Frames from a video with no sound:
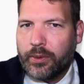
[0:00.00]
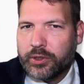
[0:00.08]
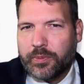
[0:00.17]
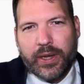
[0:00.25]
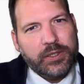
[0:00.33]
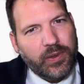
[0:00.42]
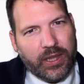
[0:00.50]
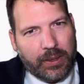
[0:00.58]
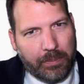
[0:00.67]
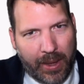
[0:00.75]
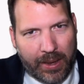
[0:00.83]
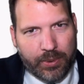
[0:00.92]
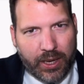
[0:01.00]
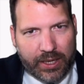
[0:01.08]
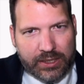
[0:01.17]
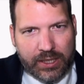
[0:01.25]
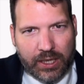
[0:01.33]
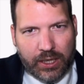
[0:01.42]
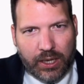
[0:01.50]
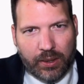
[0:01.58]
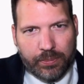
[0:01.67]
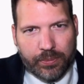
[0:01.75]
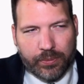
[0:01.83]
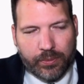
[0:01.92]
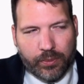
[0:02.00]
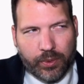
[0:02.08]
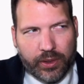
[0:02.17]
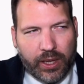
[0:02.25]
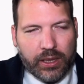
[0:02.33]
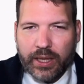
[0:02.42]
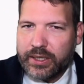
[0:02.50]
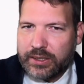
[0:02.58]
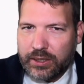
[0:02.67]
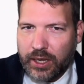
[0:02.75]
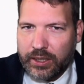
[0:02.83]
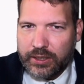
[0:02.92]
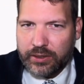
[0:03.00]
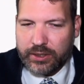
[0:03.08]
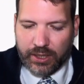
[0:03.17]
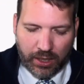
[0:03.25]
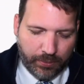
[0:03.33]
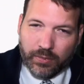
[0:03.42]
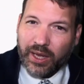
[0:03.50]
which makes me think maybe I set it up with a less than ideal setup.